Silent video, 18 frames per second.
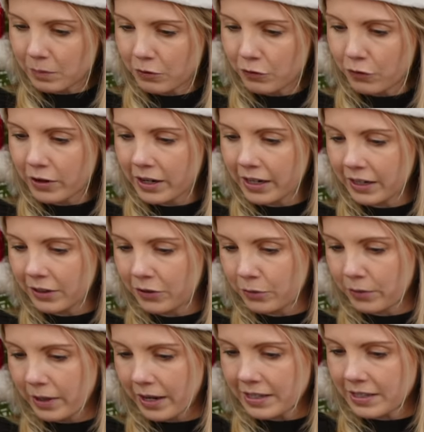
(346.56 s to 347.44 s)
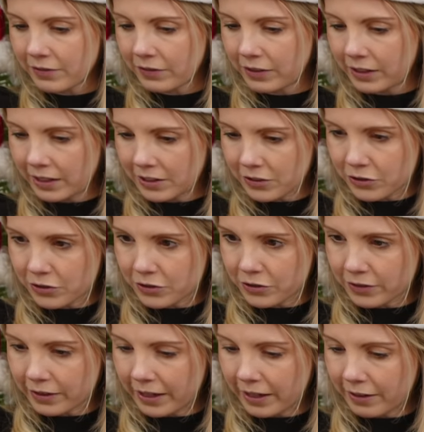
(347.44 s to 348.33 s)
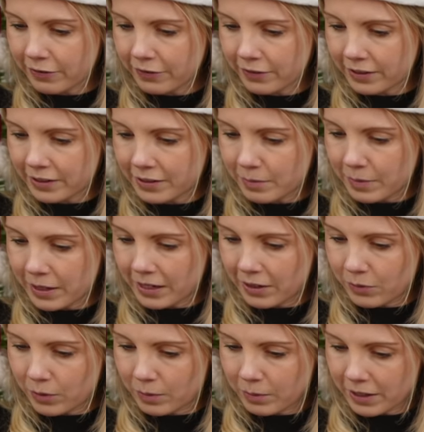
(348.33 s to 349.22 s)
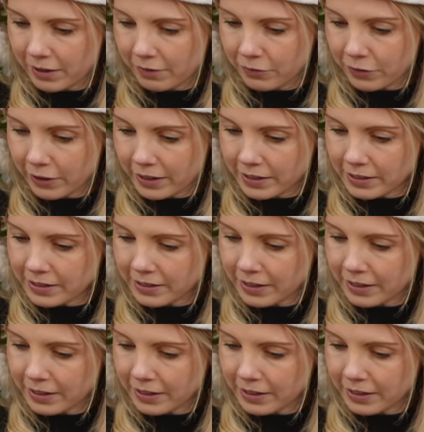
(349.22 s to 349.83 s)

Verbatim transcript: Before I aggressively entered your life and demanded we become friends,